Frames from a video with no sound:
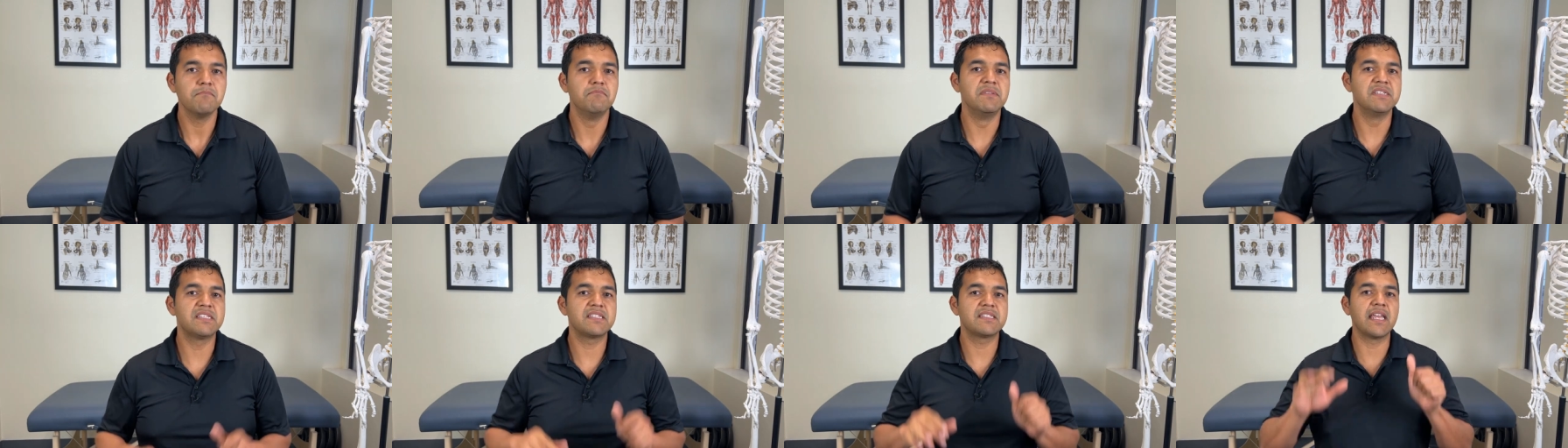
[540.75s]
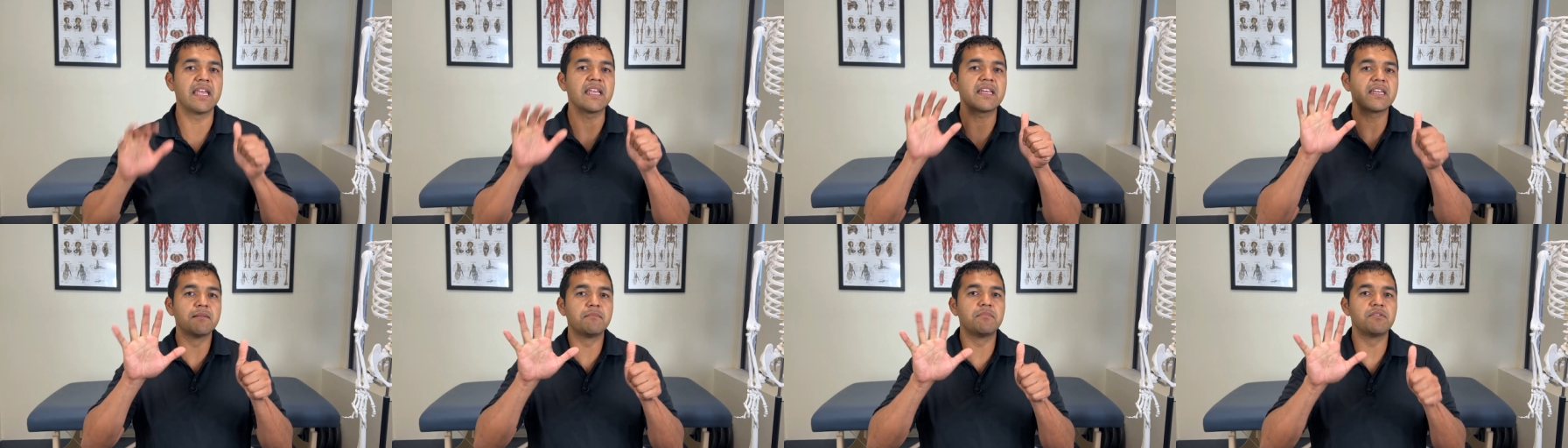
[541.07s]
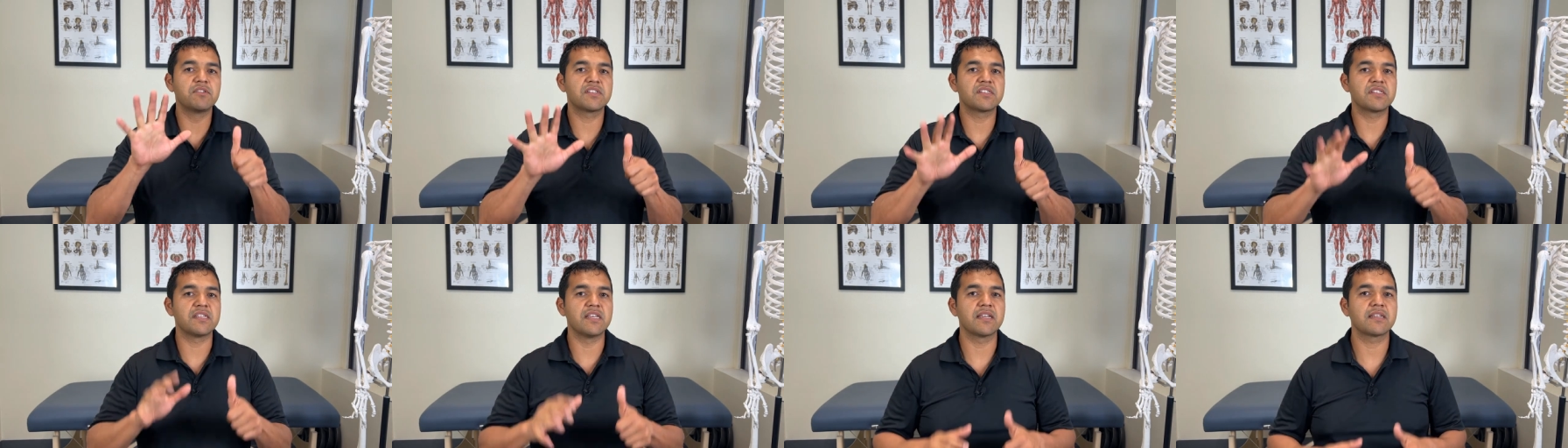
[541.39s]
Mistake
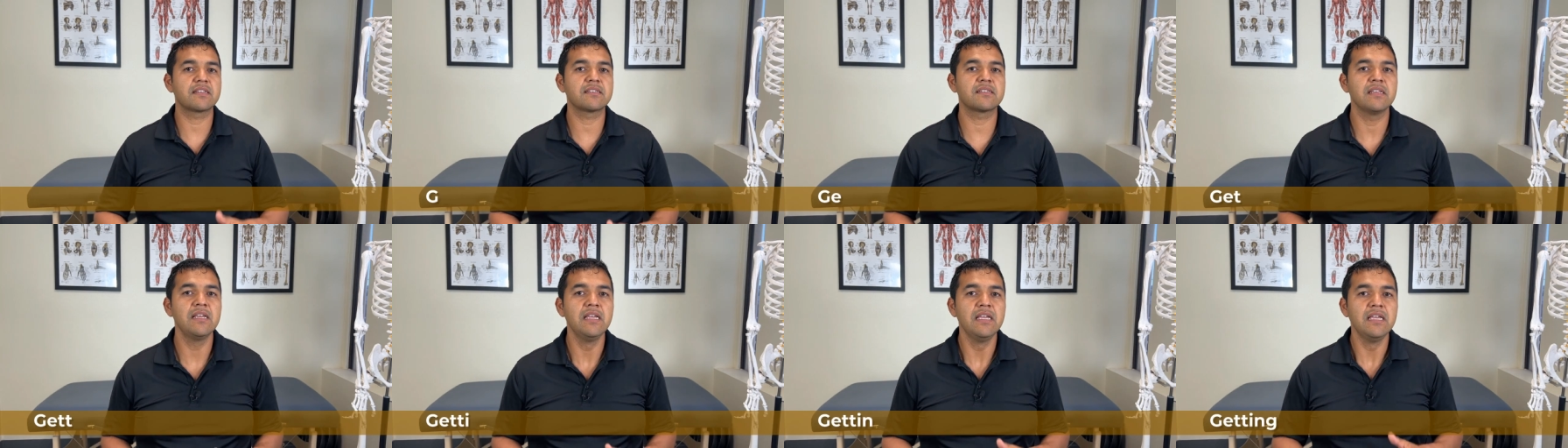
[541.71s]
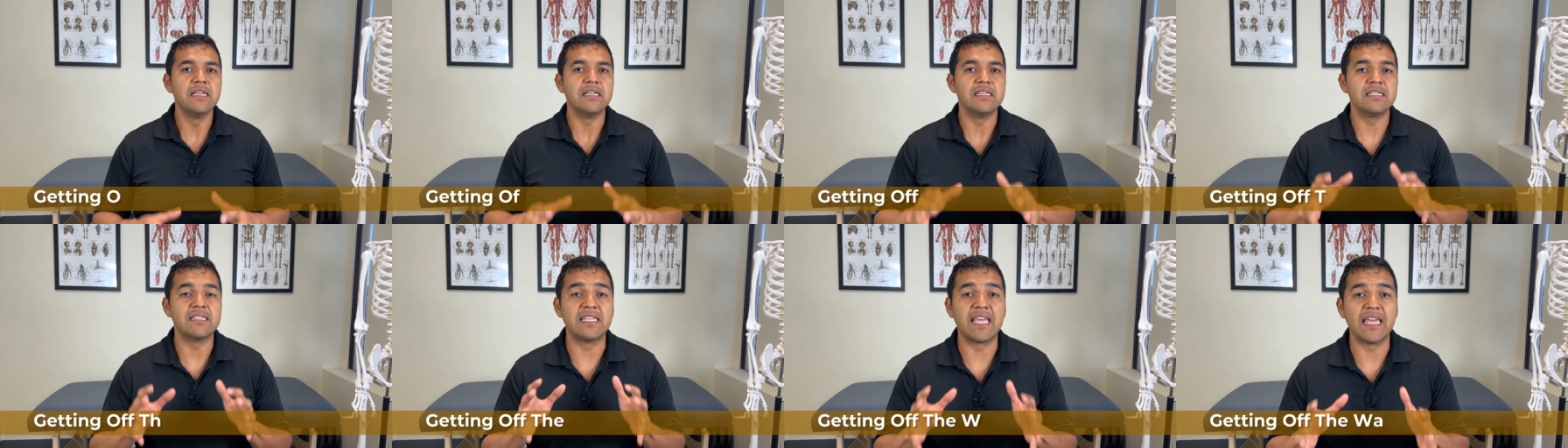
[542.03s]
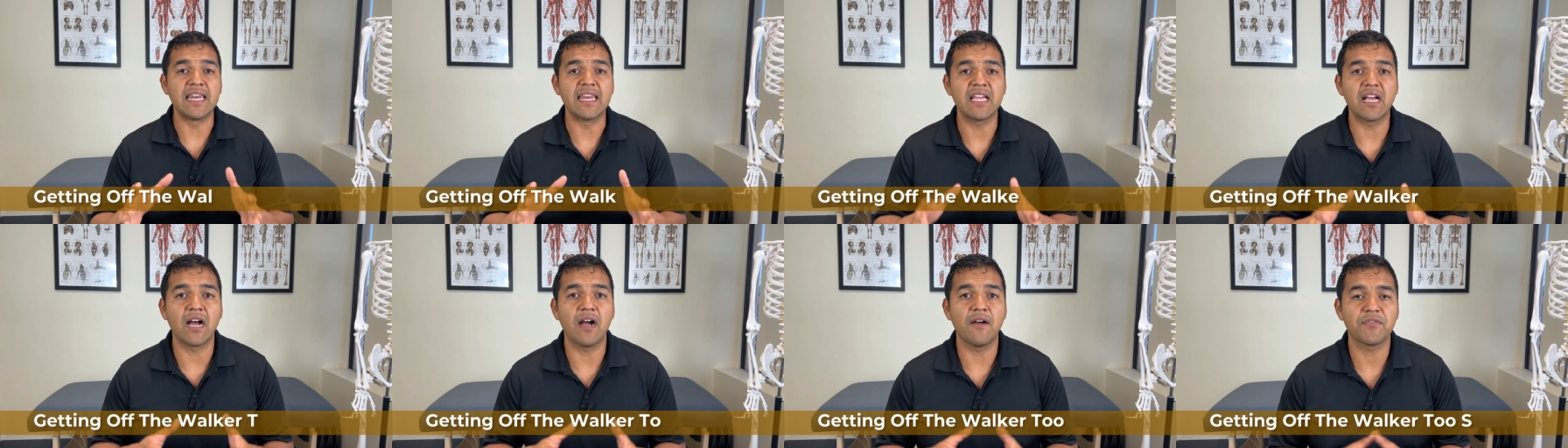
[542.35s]
number six is
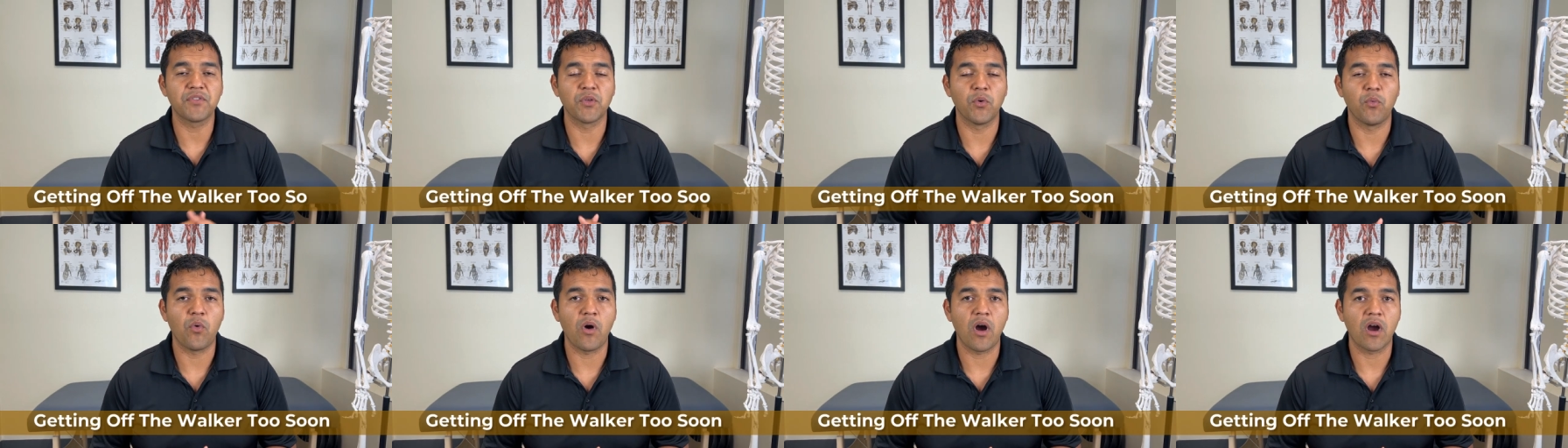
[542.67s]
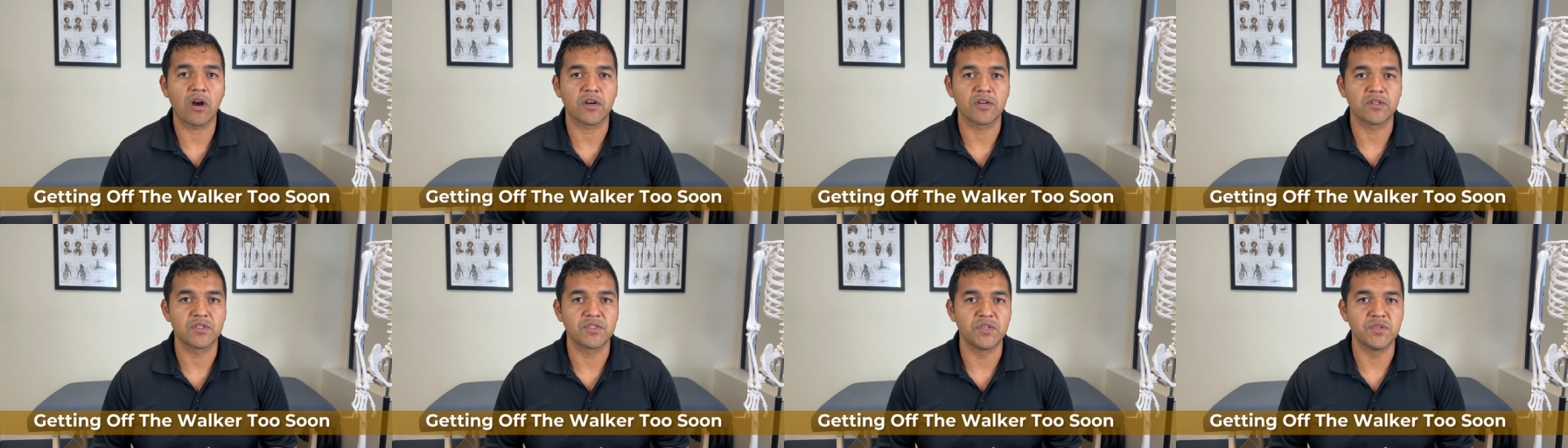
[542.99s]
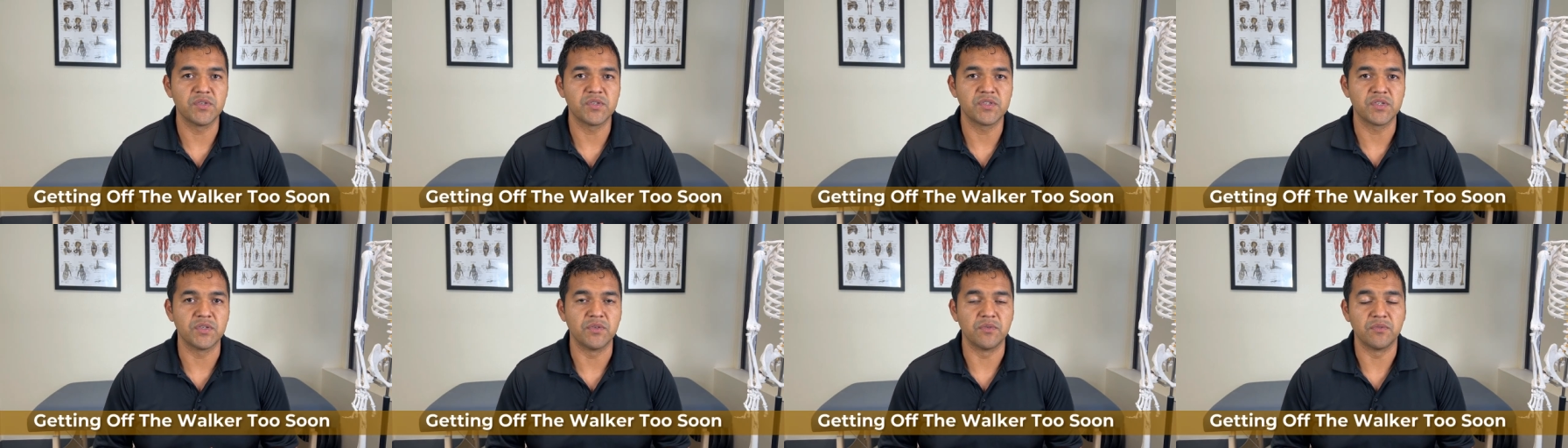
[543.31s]
getting off the walker
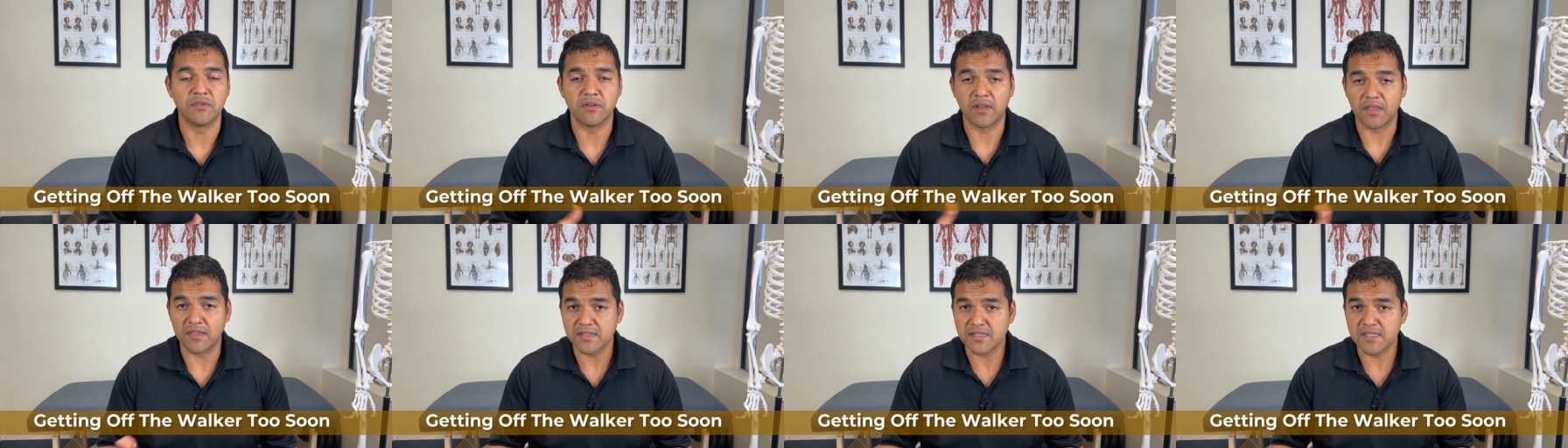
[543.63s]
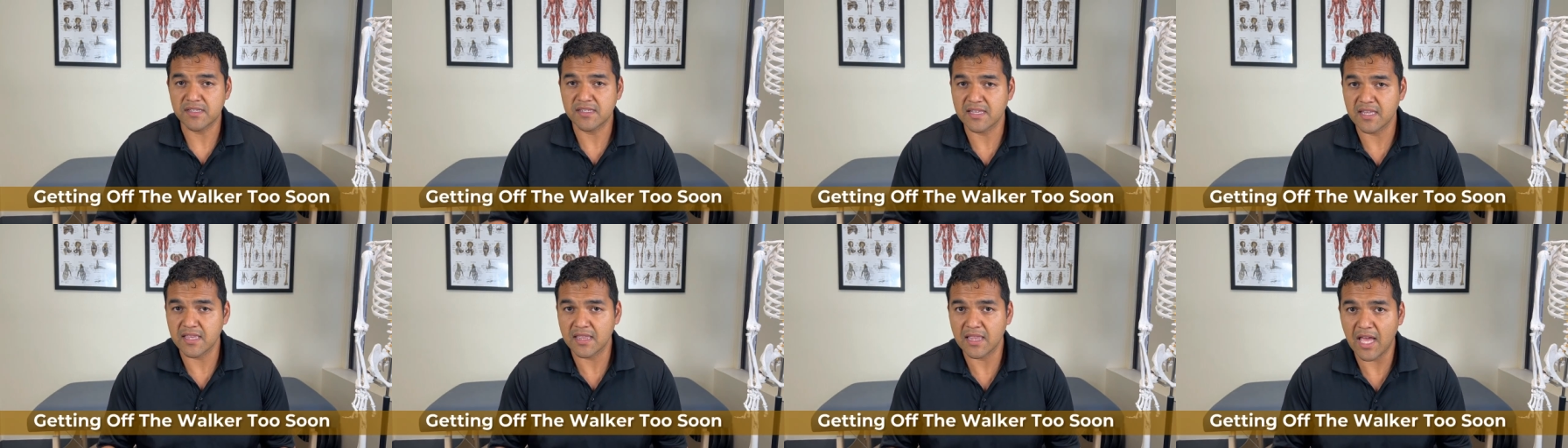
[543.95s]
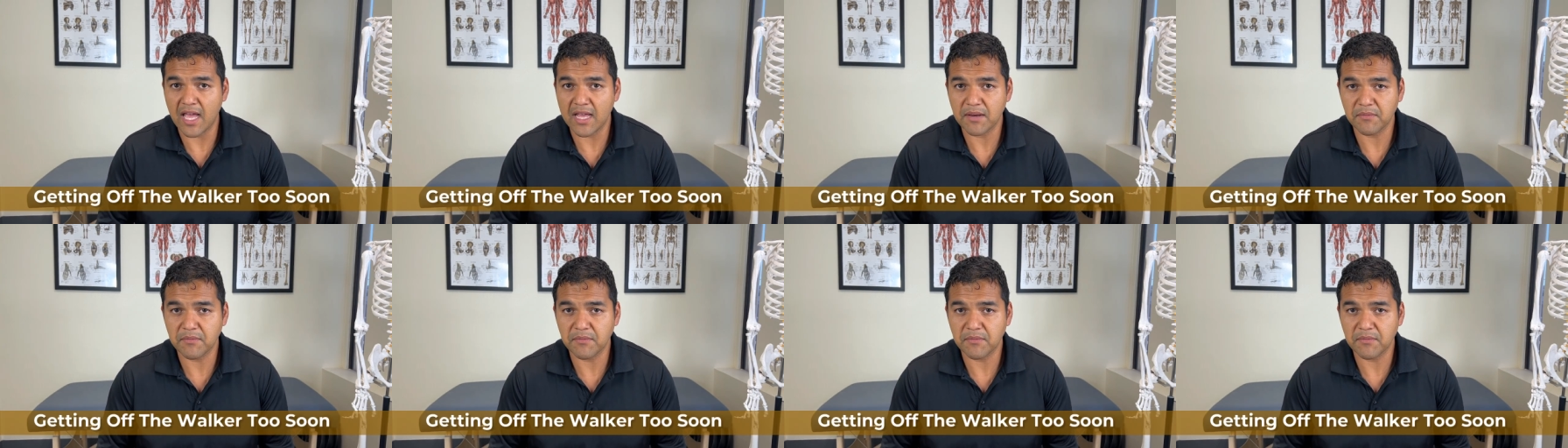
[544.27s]
too soon. Now, this is in